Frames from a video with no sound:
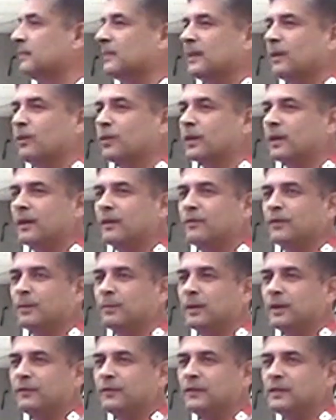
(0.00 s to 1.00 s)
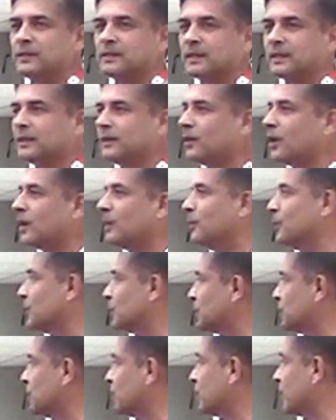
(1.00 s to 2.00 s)
Okay, everybody feel it
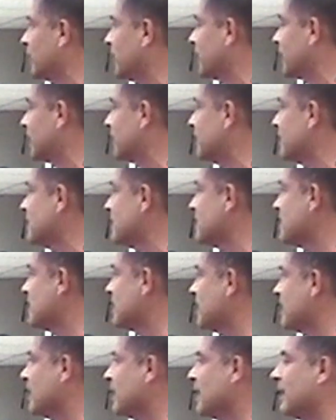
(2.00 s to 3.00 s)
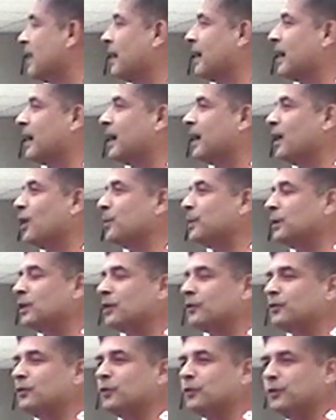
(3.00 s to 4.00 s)
almost, okay. How many
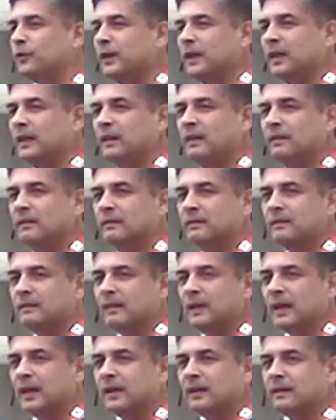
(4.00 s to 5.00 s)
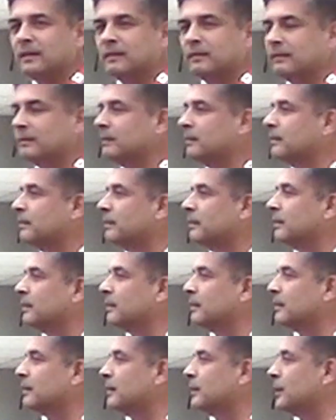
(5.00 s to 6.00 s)
of you feel that
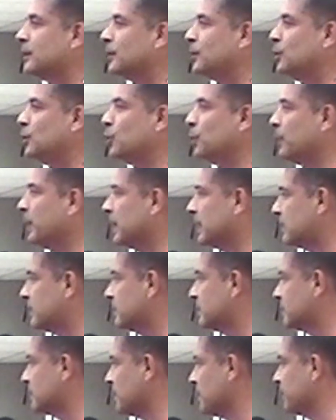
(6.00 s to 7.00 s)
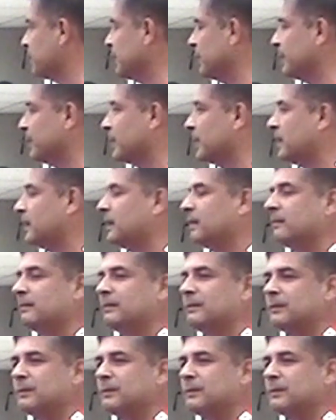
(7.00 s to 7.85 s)
you met some people